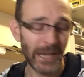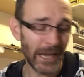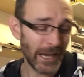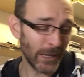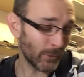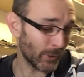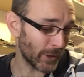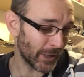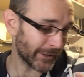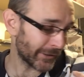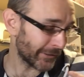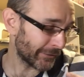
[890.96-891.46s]

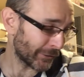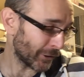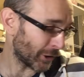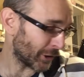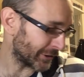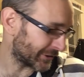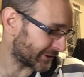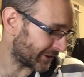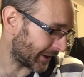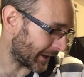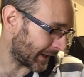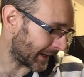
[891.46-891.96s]
anyway, just thought
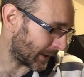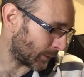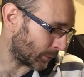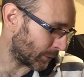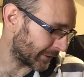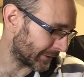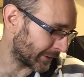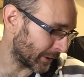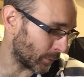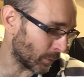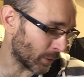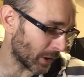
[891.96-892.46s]
I'd share that
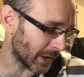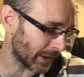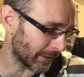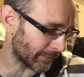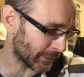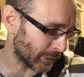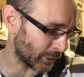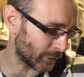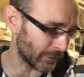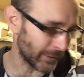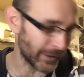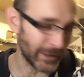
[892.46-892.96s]
with you while I've
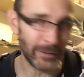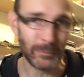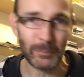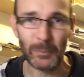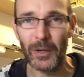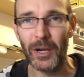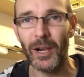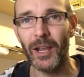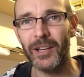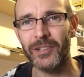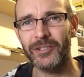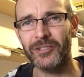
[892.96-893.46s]
got all these
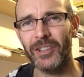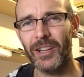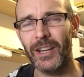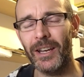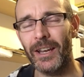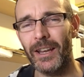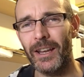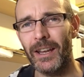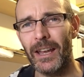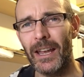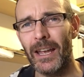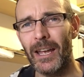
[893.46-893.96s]
plush
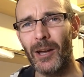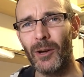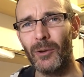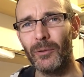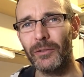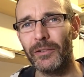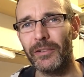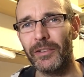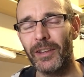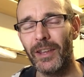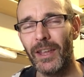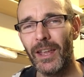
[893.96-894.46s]

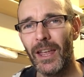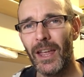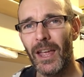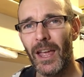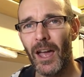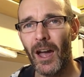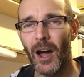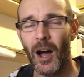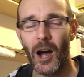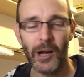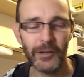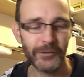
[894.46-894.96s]
out.
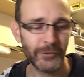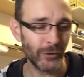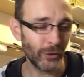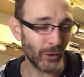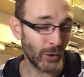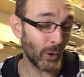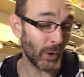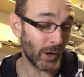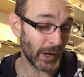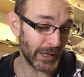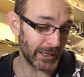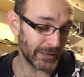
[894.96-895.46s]
I do
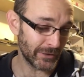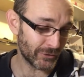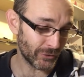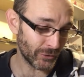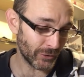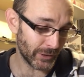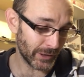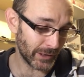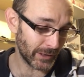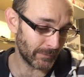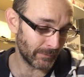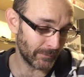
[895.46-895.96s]
quite
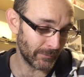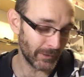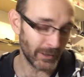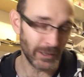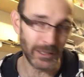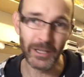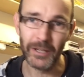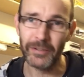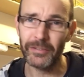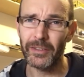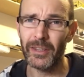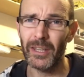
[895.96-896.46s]
enjoy
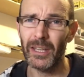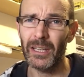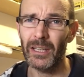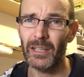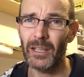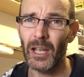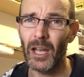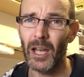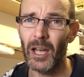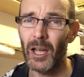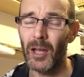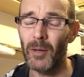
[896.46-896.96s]

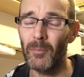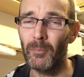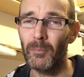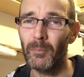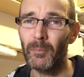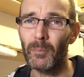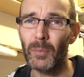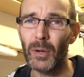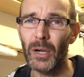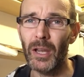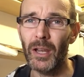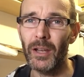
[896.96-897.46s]
listing
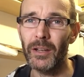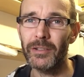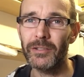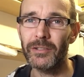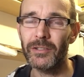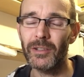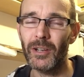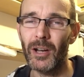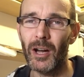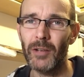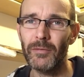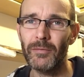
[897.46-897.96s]

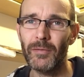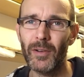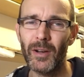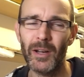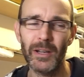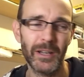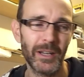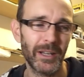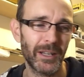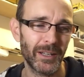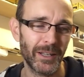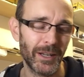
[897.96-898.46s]
plush. I
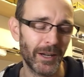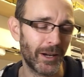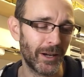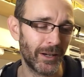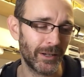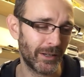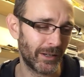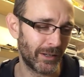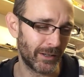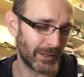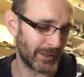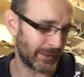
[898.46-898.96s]
find it,
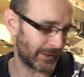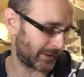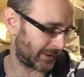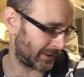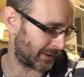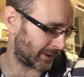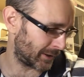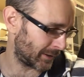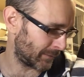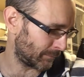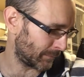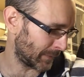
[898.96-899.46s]
I don't
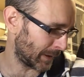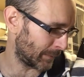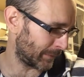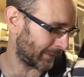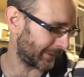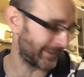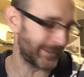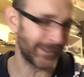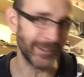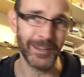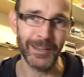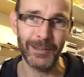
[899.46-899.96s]
know, maybe
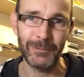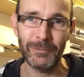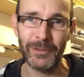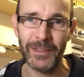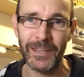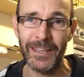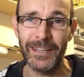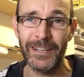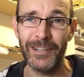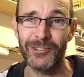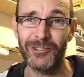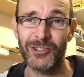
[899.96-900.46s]
it's the
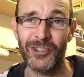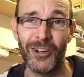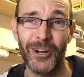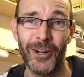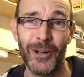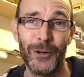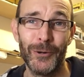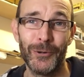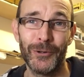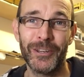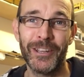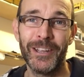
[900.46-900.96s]
inner
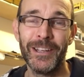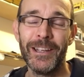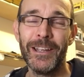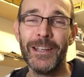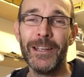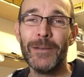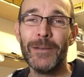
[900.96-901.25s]
child.